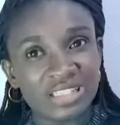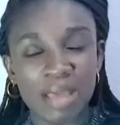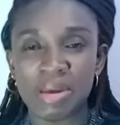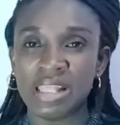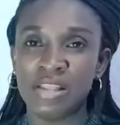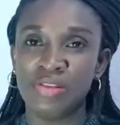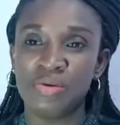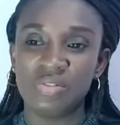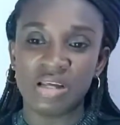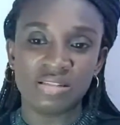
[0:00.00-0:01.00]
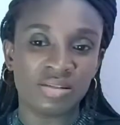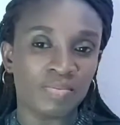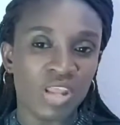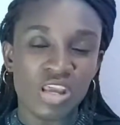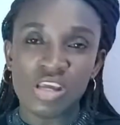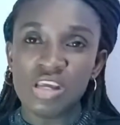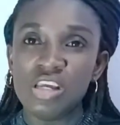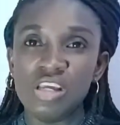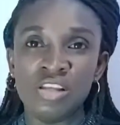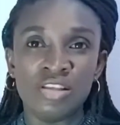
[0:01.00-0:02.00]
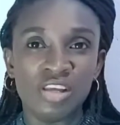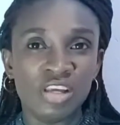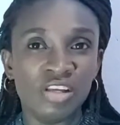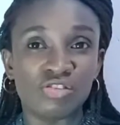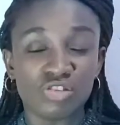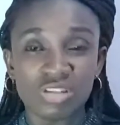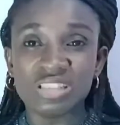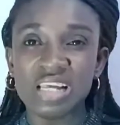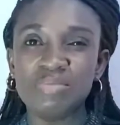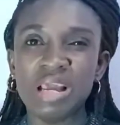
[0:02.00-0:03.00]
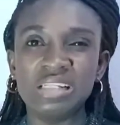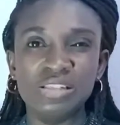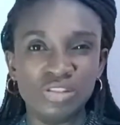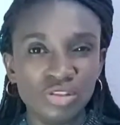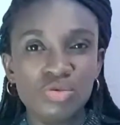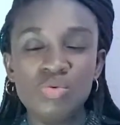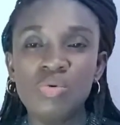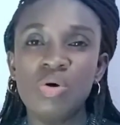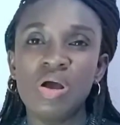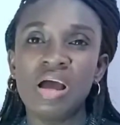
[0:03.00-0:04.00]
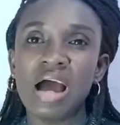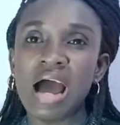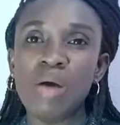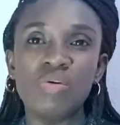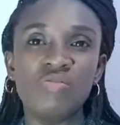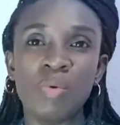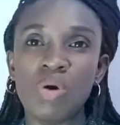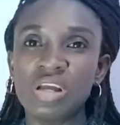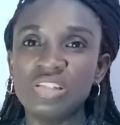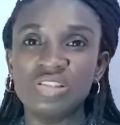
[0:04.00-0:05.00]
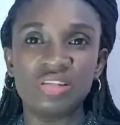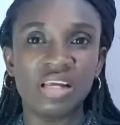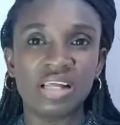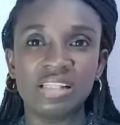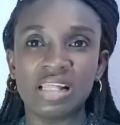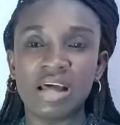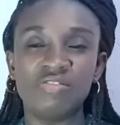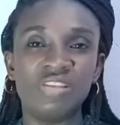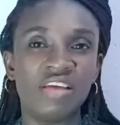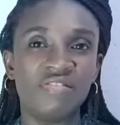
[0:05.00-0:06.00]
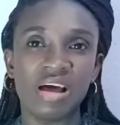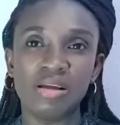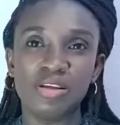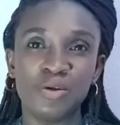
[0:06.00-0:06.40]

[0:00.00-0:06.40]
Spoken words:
time, and I knew that he trusted me, and he knew how we've been working together, that I've never,